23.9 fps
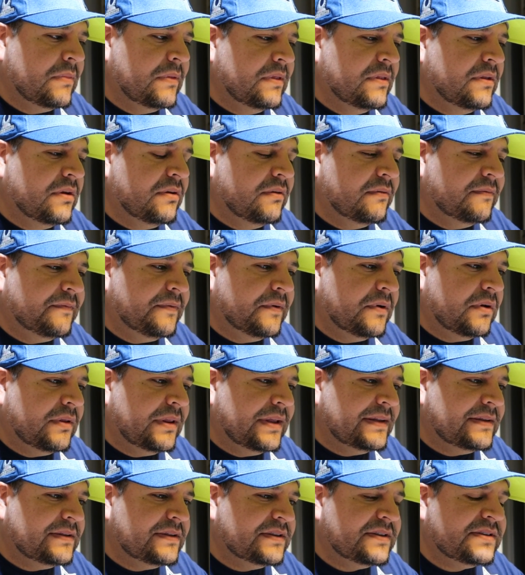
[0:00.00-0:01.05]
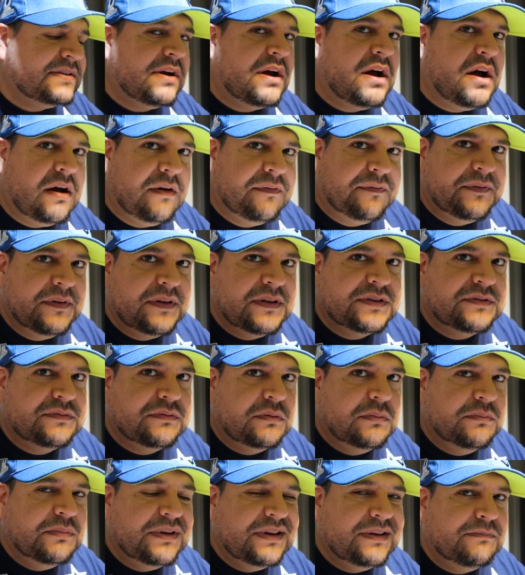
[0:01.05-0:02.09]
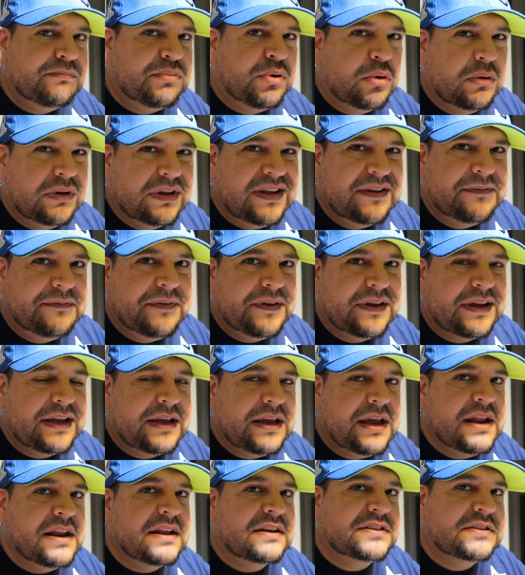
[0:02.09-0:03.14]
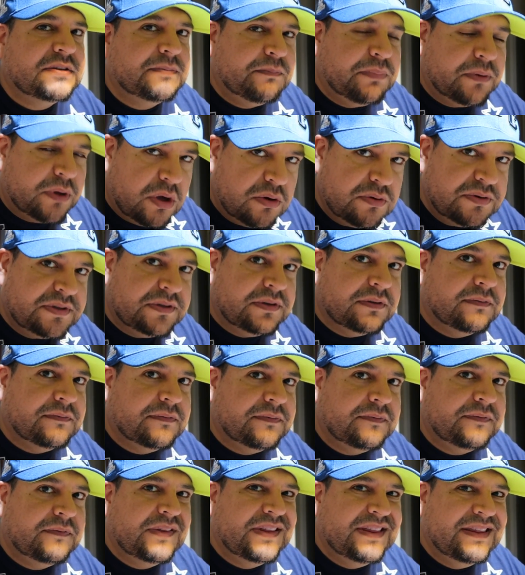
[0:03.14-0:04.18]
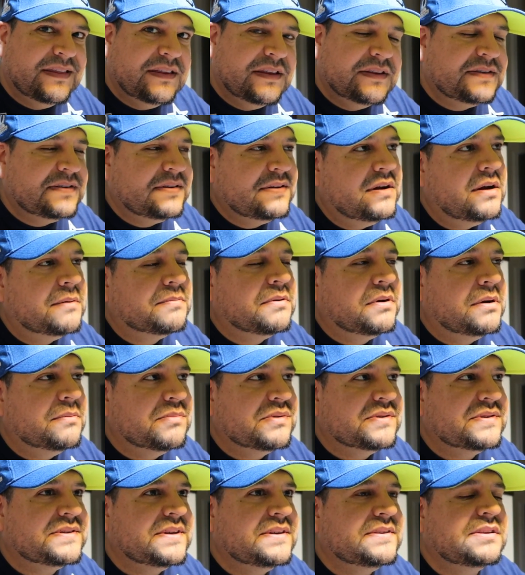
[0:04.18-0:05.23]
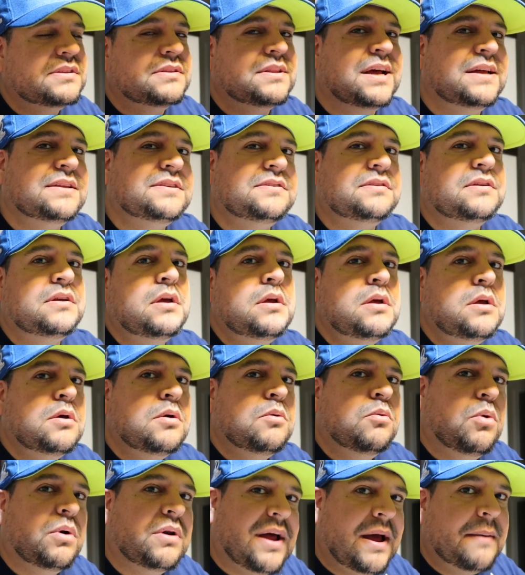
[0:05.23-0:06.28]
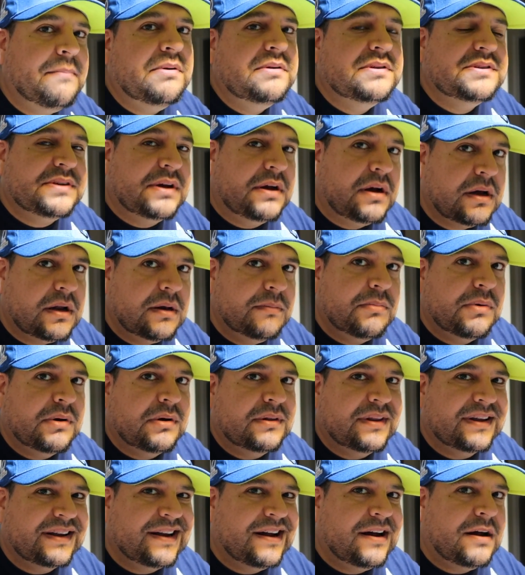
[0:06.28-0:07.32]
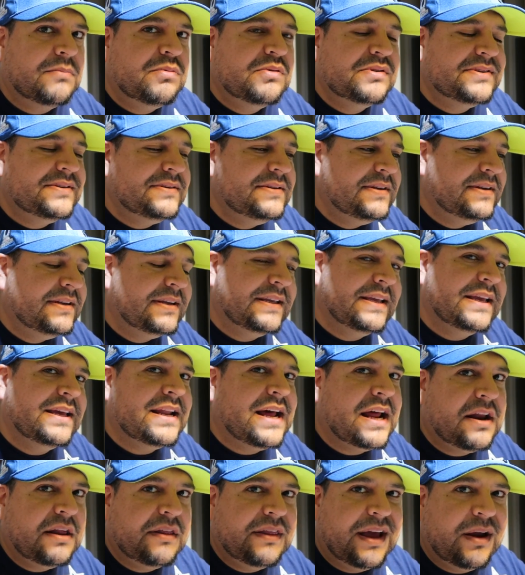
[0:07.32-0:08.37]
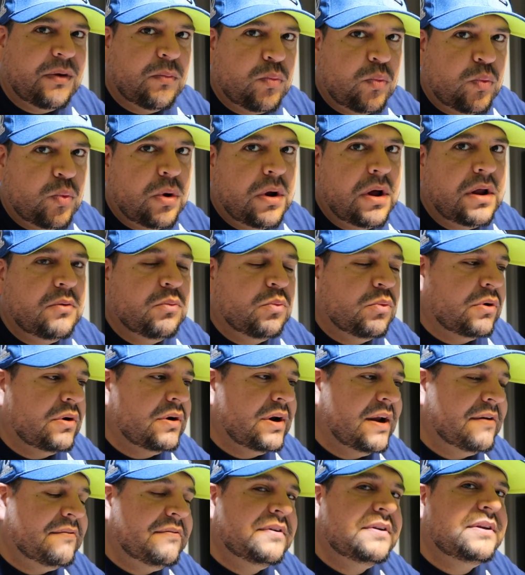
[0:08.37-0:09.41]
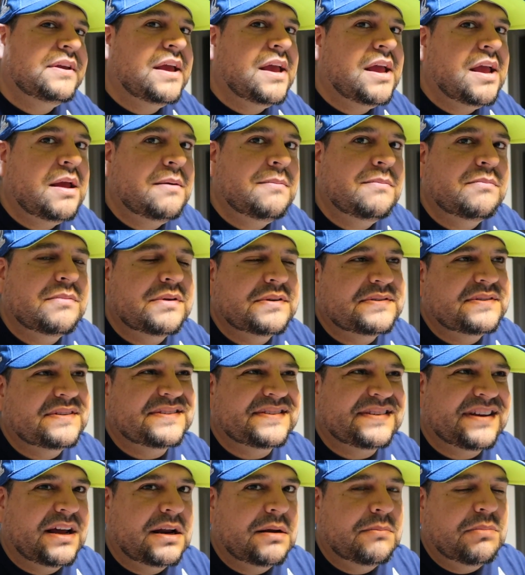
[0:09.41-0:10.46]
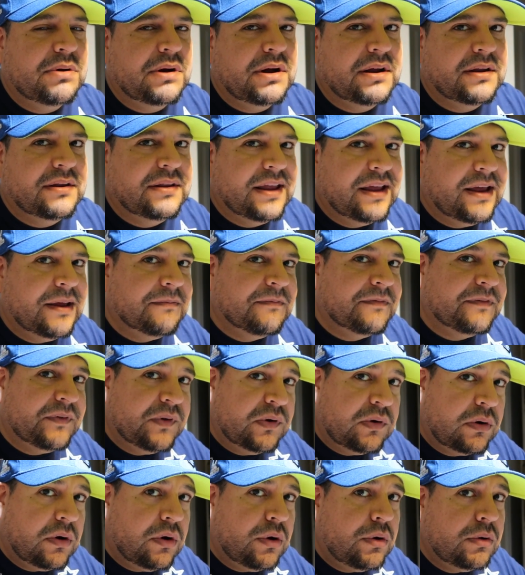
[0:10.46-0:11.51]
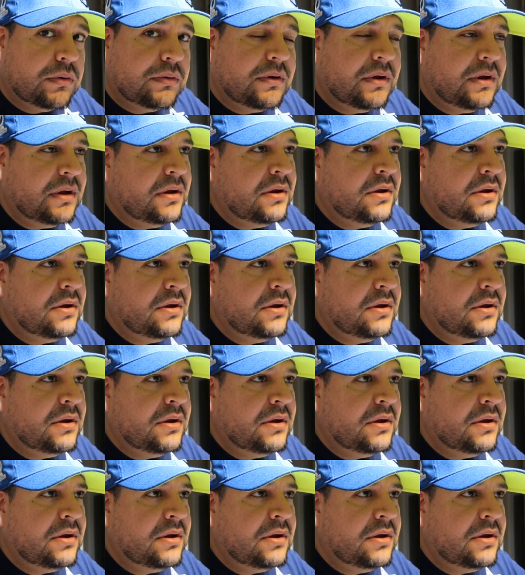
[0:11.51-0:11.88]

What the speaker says: Do you feel that this offense will be prolific and explosive this upcoming season? That's what I've been talking about. The Cowboys need to get out of that rut where every game is decided by a damn field goal